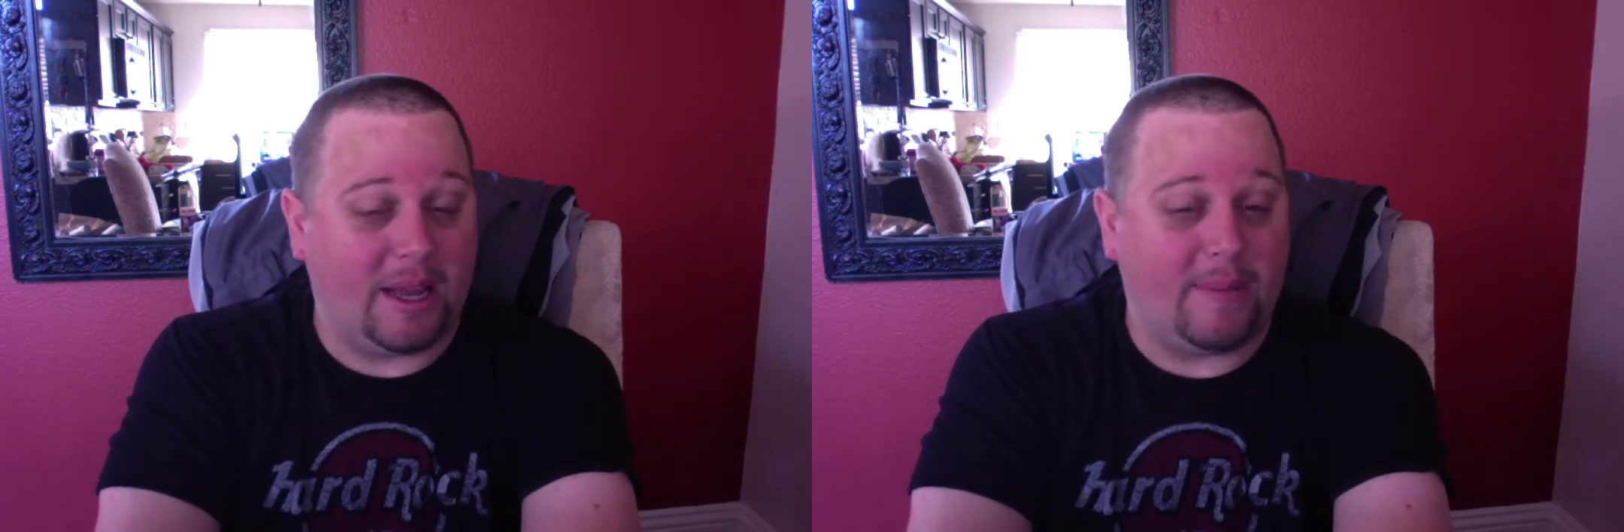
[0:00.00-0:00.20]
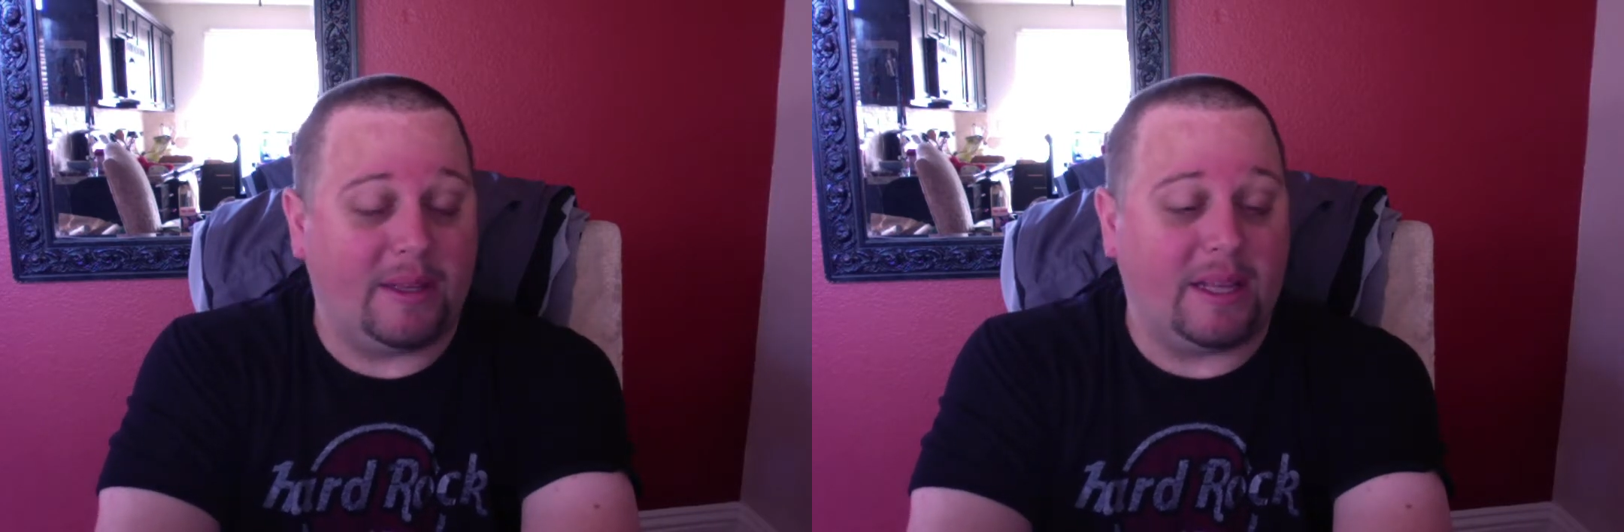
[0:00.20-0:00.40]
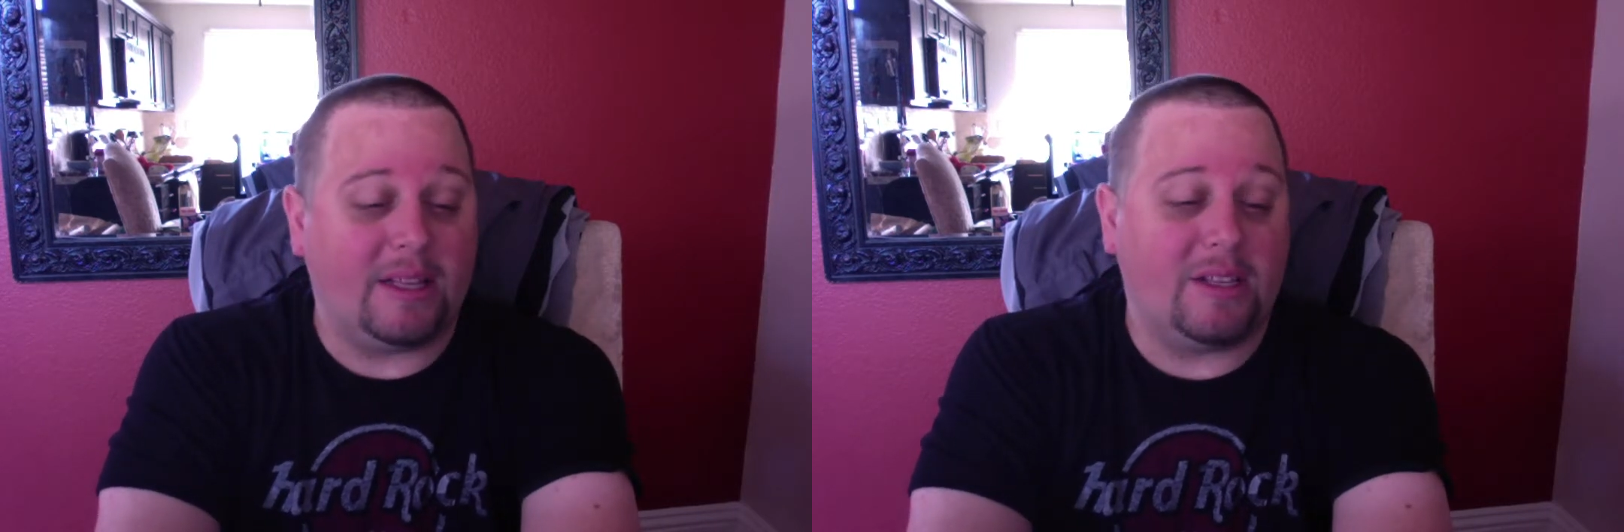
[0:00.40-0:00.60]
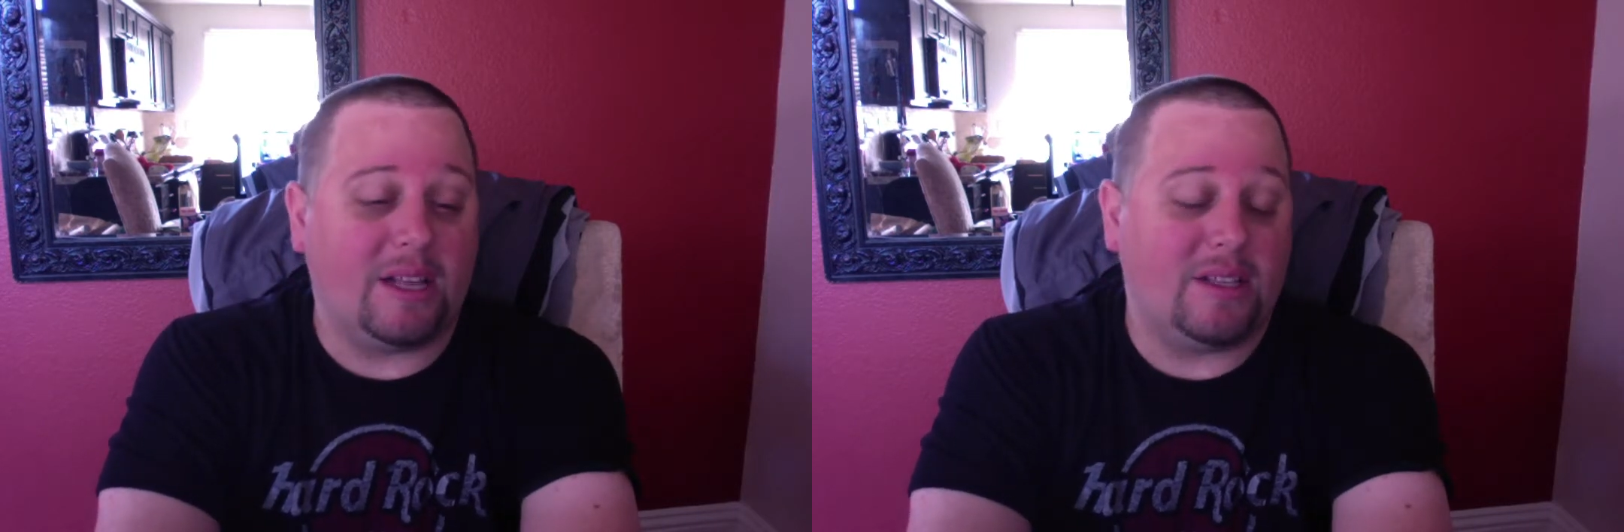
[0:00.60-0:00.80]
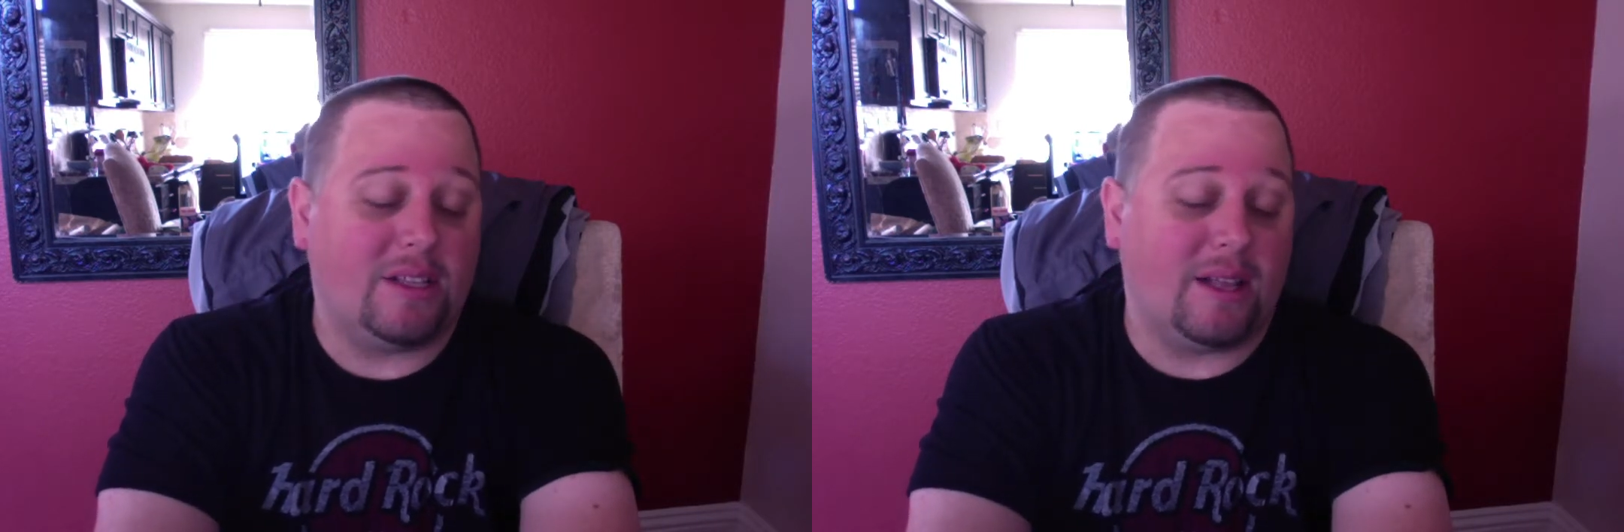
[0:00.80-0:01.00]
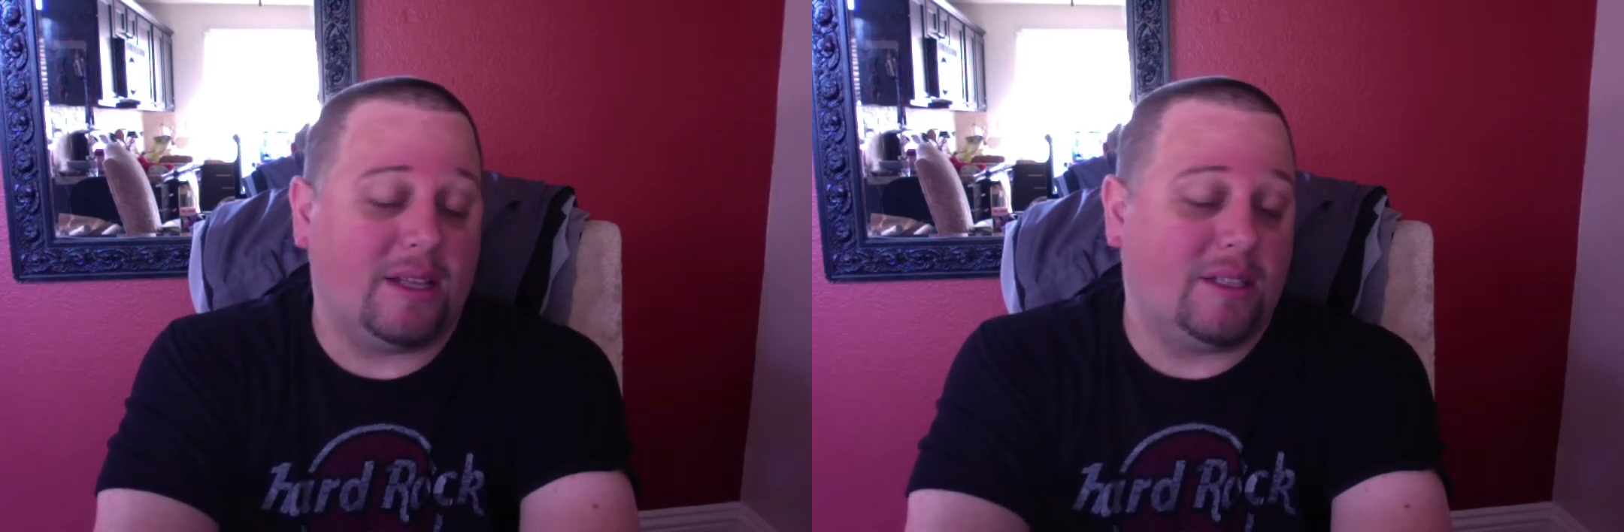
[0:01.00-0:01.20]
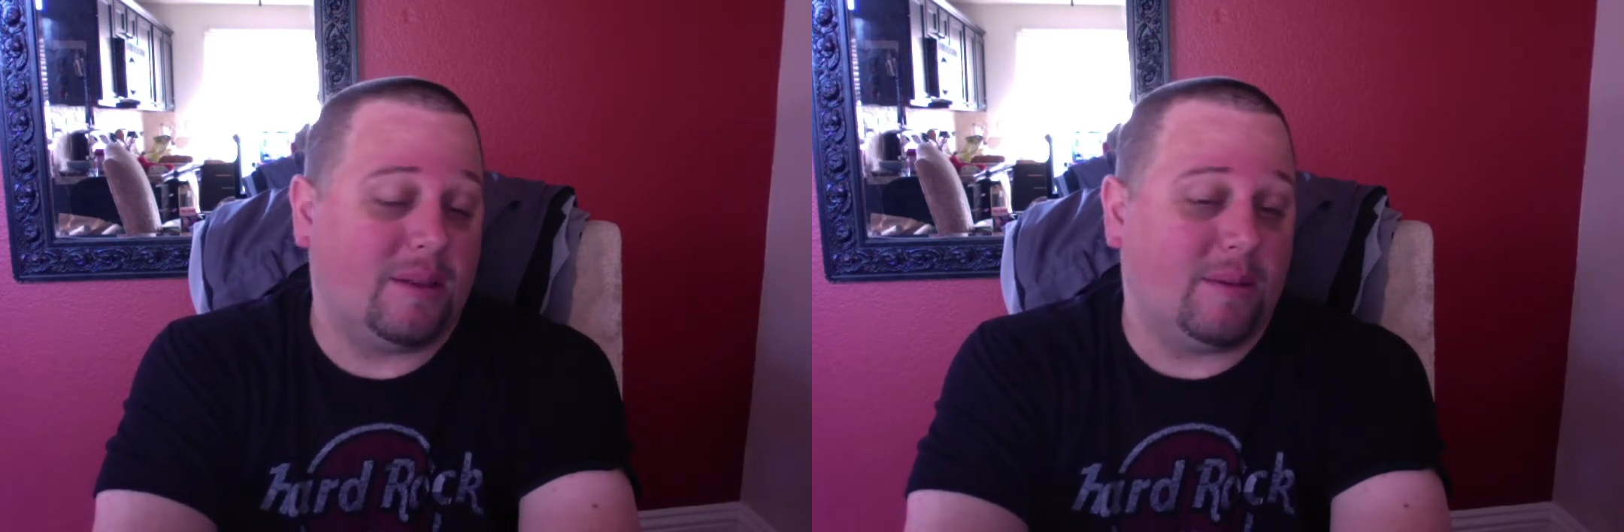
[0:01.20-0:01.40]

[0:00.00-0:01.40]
I mean, that's that's the, that's the,